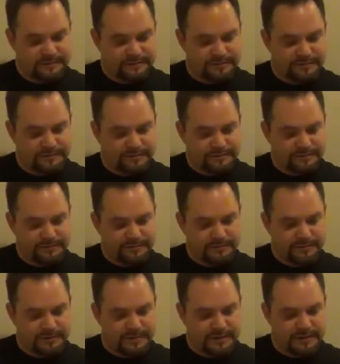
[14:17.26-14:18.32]

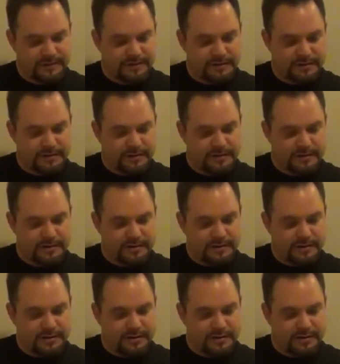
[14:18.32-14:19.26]
(silence)